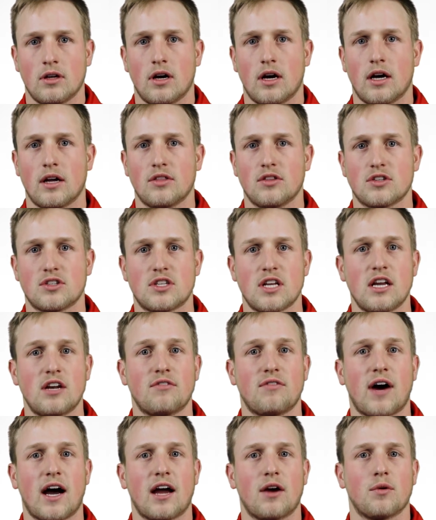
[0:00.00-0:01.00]
Uh, in the state
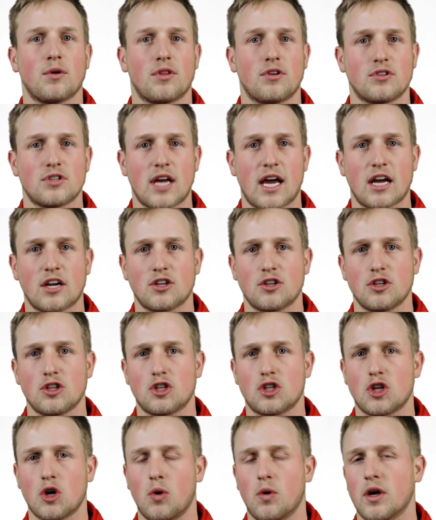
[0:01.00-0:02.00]
of Iowa, there's actually
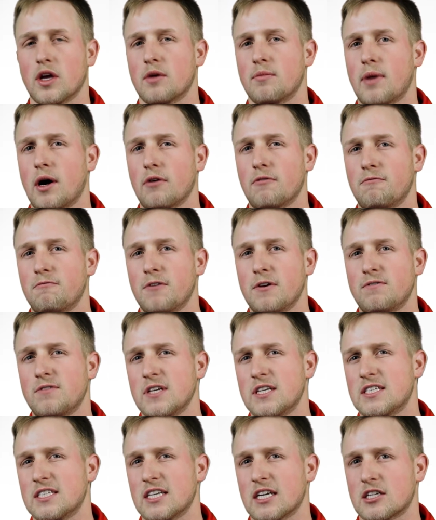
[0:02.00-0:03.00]
showing about
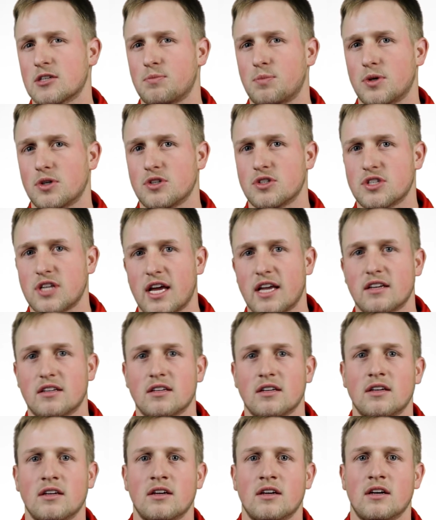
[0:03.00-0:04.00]
56%
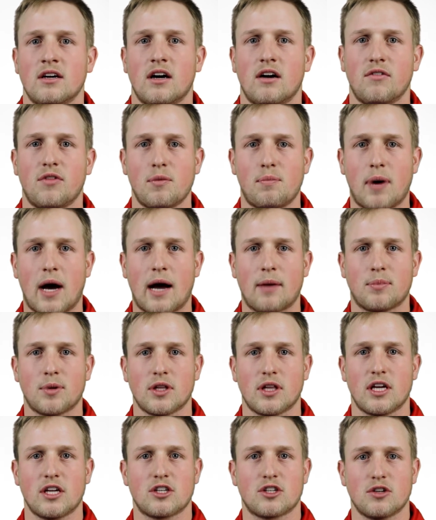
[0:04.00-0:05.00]
of the
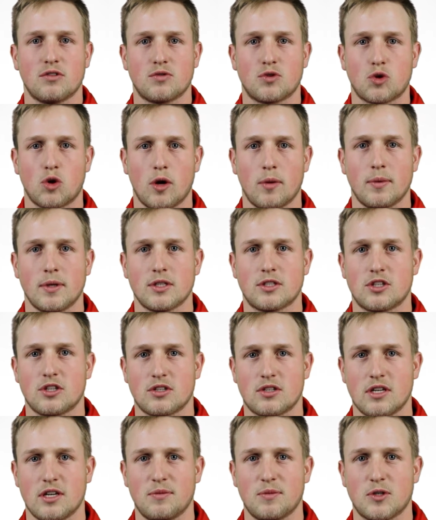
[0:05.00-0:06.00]
population of soybean
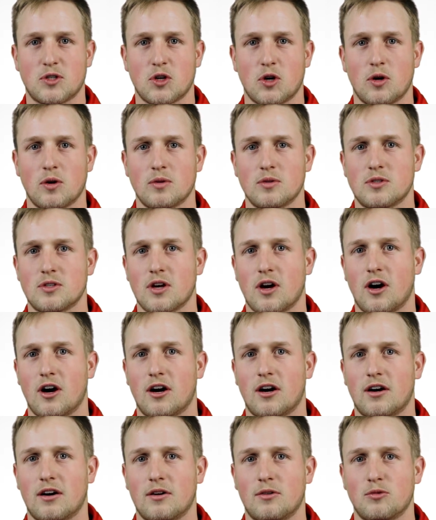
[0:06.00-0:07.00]
cyst nematodes
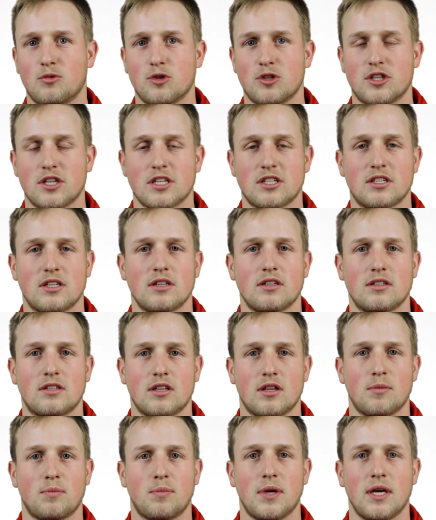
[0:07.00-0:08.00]
are resistant to
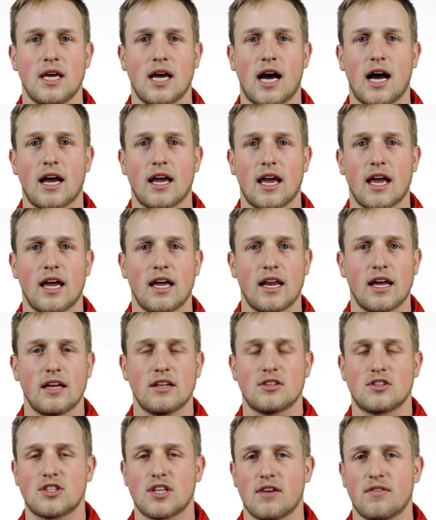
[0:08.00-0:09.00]
the PI
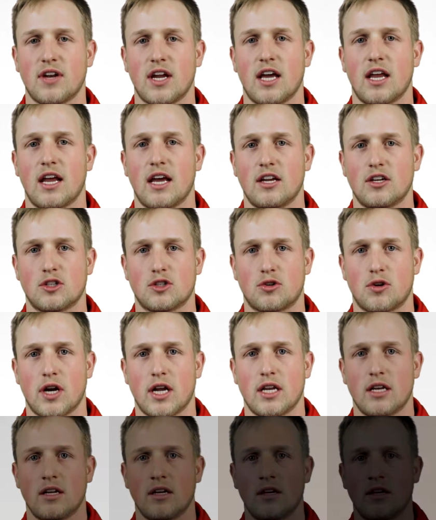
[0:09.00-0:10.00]
88788
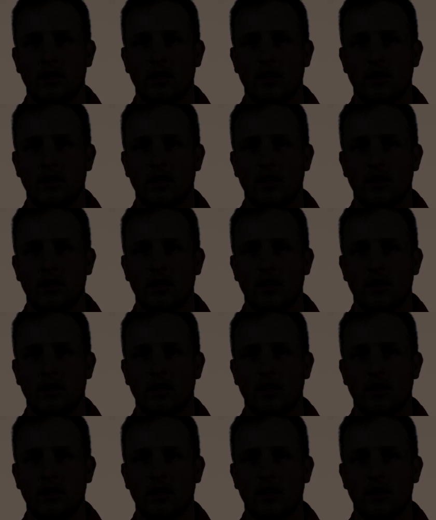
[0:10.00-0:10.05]
trait.